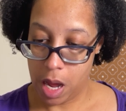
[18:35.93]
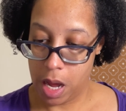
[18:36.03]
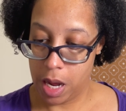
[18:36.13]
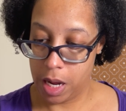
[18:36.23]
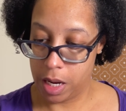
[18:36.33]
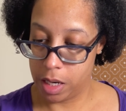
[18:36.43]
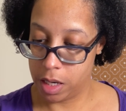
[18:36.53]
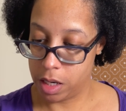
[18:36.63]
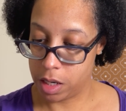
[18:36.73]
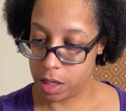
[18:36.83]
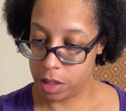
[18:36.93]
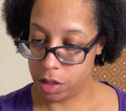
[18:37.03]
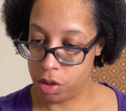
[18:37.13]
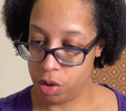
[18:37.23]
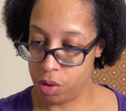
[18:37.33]
and
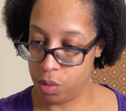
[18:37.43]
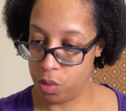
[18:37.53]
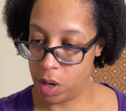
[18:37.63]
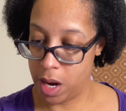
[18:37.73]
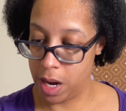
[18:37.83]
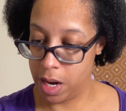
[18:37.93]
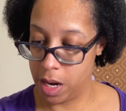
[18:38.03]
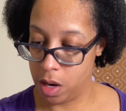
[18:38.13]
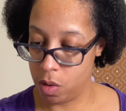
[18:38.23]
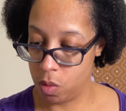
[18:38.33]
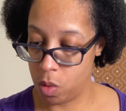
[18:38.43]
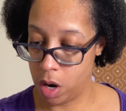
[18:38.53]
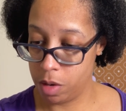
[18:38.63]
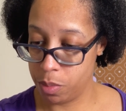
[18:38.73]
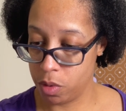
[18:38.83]
do a
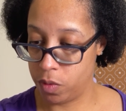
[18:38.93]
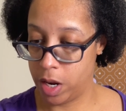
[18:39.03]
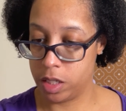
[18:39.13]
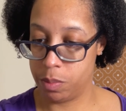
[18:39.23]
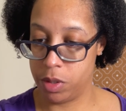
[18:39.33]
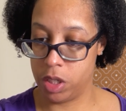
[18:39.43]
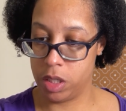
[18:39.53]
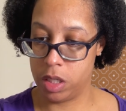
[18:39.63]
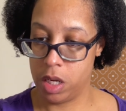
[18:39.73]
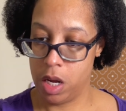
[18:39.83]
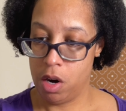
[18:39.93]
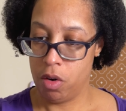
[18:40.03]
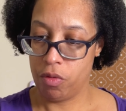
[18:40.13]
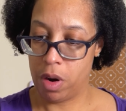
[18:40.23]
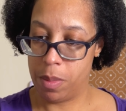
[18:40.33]
waterproof test, but just
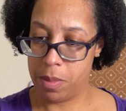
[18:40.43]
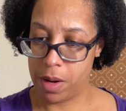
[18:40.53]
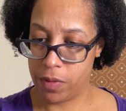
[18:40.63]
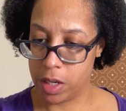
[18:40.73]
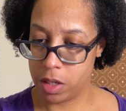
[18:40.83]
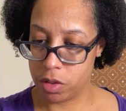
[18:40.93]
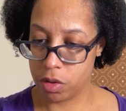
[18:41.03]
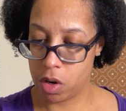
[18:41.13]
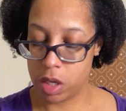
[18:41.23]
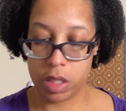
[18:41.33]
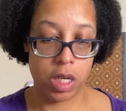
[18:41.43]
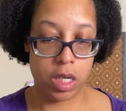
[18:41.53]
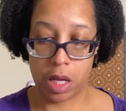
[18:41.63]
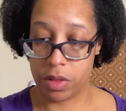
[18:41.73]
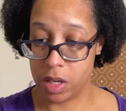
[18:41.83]
rubbing my fingers across it.
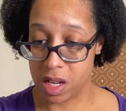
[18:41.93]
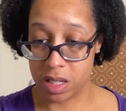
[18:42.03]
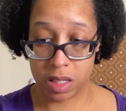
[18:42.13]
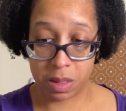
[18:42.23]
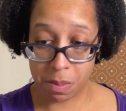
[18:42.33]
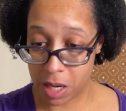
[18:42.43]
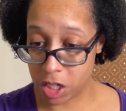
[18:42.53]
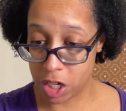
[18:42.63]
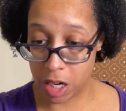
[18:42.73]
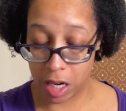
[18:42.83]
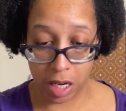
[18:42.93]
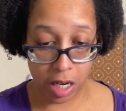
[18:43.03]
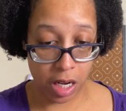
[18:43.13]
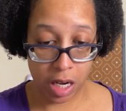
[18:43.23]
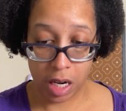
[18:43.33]
Nothing is
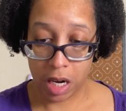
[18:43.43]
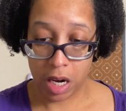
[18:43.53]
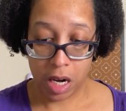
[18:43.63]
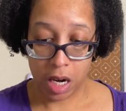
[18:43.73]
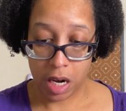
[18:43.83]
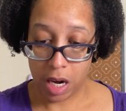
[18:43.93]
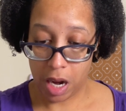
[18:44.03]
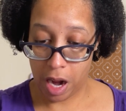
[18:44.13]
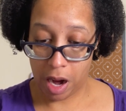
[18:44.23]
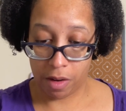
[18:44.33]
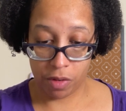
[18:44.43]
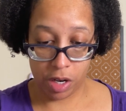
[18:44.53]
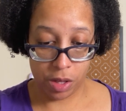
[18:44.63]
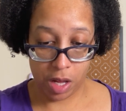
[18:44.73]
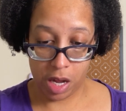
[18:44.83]
smudging.
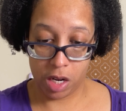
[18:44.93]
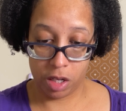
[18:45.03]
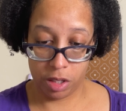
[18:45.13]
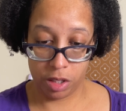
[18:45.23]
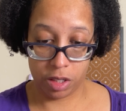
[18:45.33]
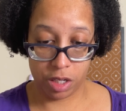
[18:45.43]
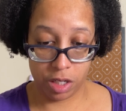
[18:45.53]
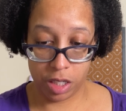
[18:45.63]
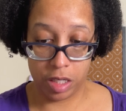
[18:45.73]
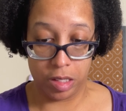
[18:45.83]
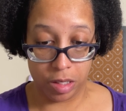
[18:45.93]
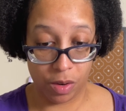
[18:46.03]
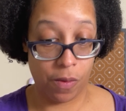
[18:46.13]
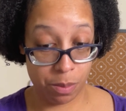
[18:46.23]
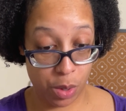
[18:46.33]
Everything looks good.
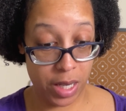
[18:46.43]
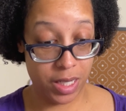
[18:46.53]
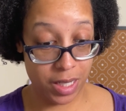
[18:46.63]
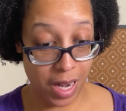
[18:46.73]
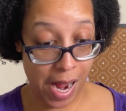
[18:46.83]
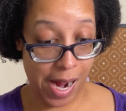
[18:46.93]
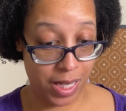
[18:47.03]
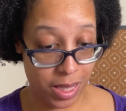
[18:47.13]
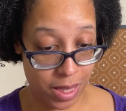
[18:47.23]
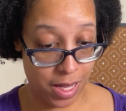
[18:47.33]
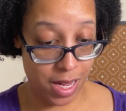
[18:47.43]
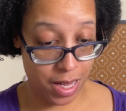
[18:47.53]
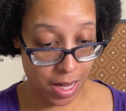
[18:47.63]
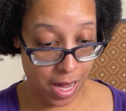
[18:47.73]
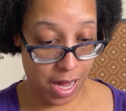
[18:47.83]
So impression, I
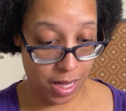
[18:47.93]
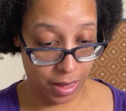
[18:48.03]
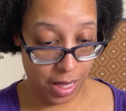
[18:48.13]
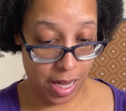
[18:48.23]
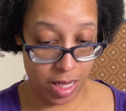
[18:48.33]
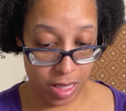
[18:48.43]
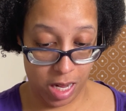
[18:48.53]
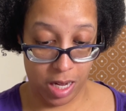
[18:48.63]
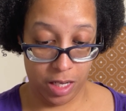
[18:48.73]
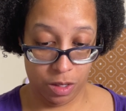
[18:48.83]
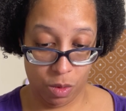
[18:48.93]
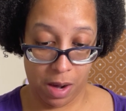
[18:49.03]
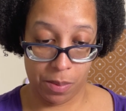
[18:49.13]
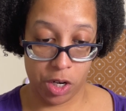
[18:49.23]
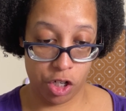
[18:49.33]
think I like these. What
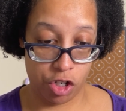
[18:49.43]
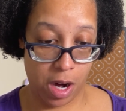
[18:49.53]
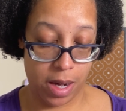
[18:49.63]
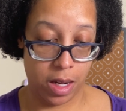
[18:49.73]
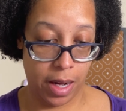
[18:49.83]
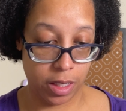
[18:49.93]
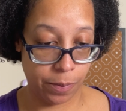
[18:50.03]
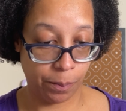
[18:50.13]
I'm going to try next